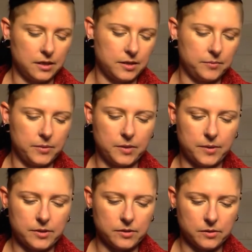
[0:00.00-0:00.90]
Um,
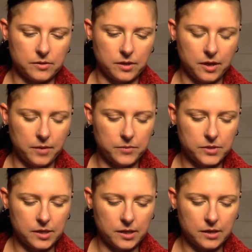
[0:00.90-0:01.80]
anyway, so it's a
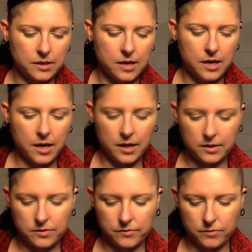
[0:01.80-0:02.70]
Hubsan
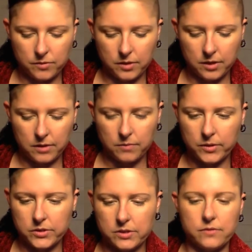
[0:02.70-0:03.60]
X4
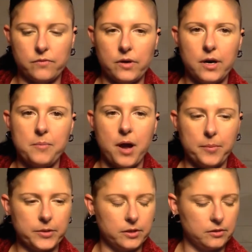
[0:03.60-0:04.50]
which is a very
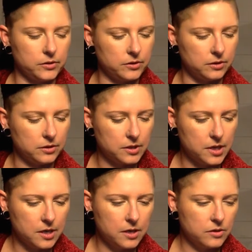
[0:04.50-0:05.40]
popular little
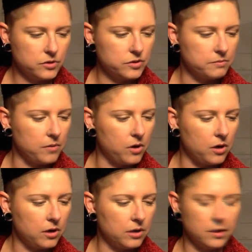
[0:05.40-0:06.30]

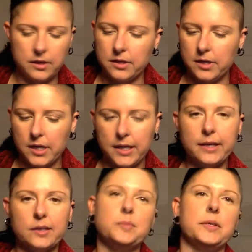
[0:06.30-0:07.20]
small
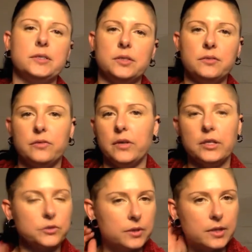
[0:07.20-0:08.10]
inexpensive
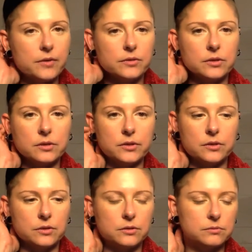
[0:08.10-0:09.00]
entry-level
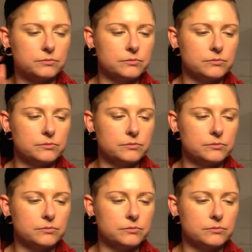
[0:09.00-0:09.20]
little